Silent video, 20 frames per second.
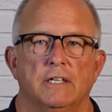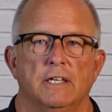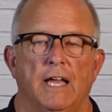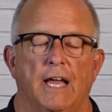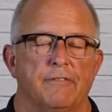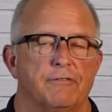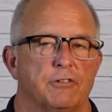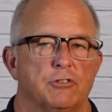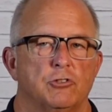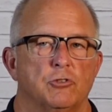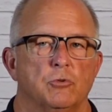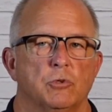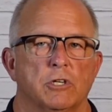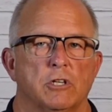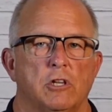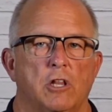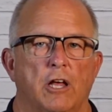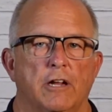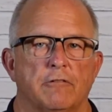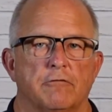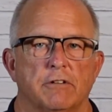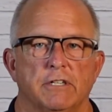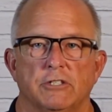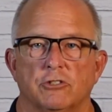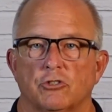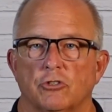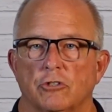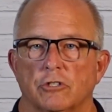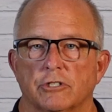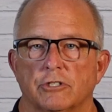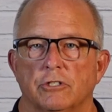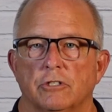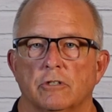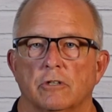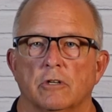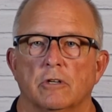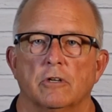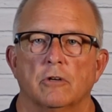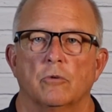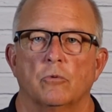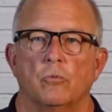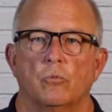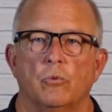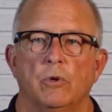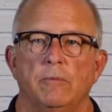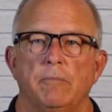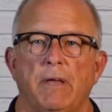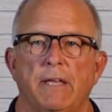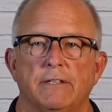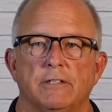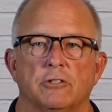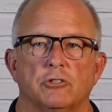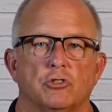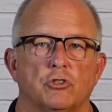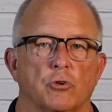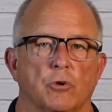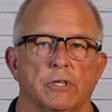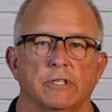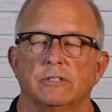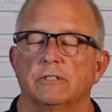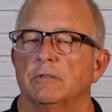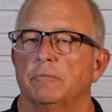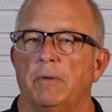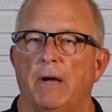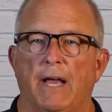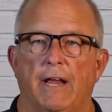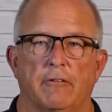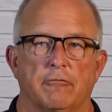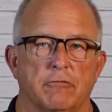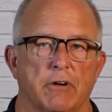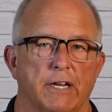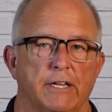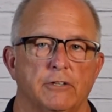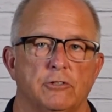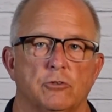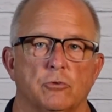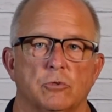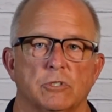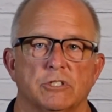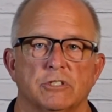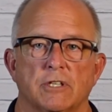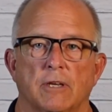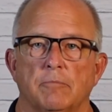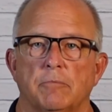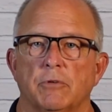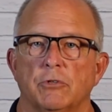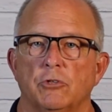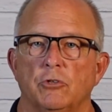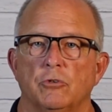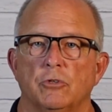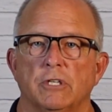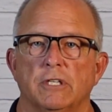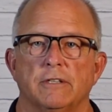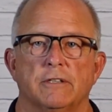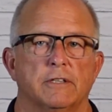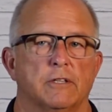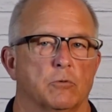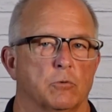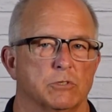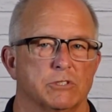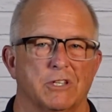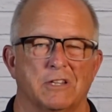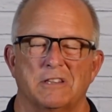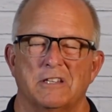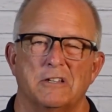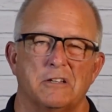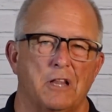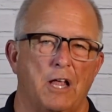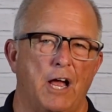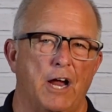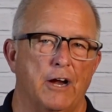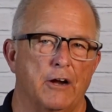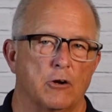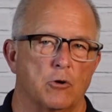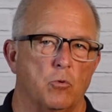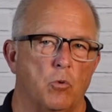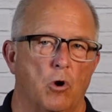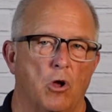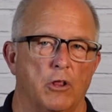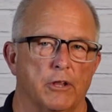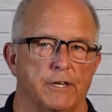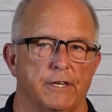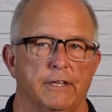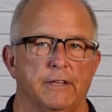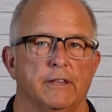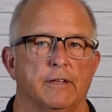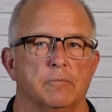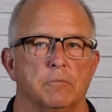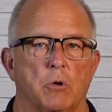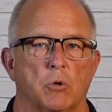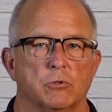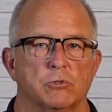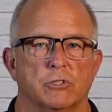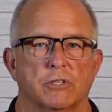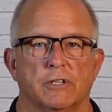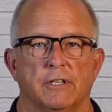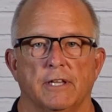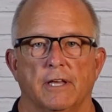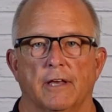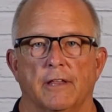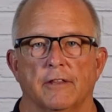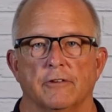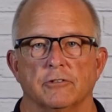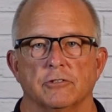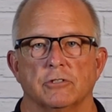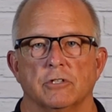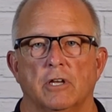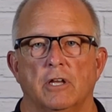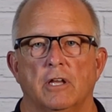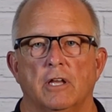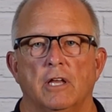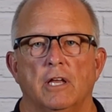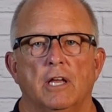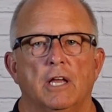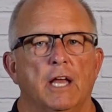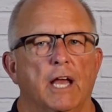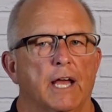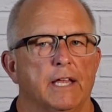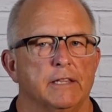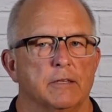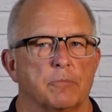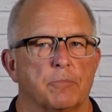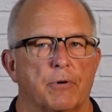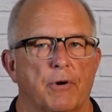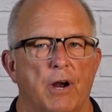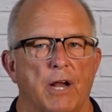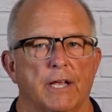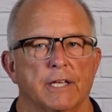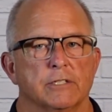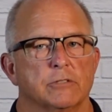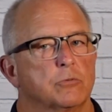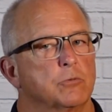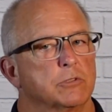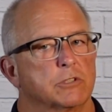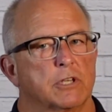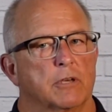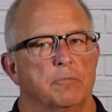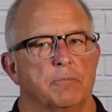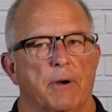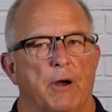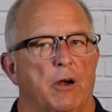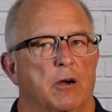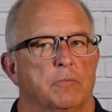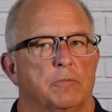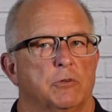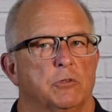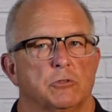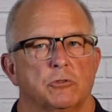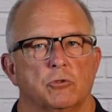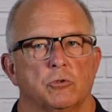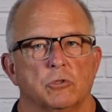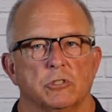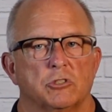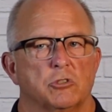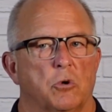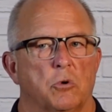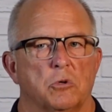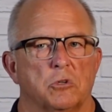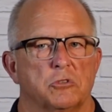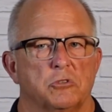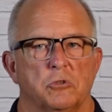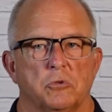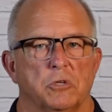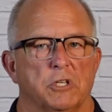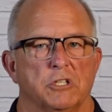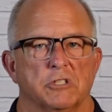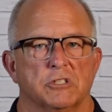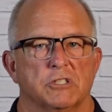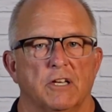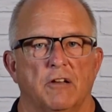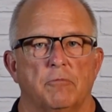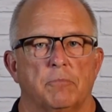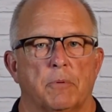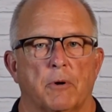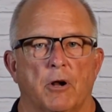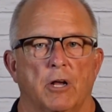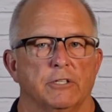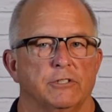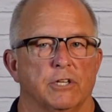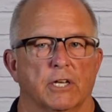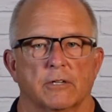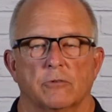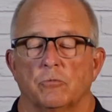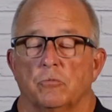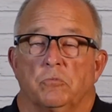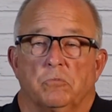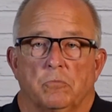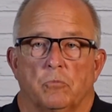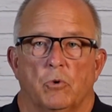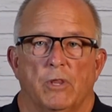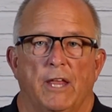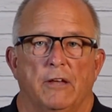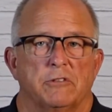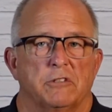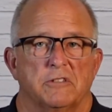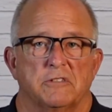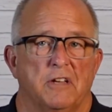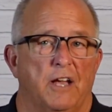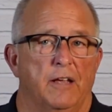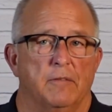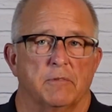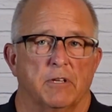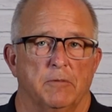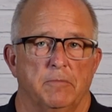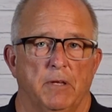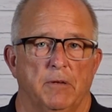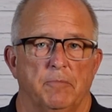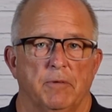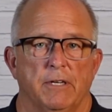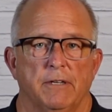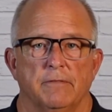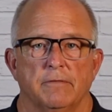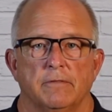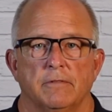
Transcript: After doing a lot of research, we made the choice to buy a ready-to-assemble unit that was a little higher quality than most of the others, and the price was comparable to a total do-it-yourself project without the time commitment.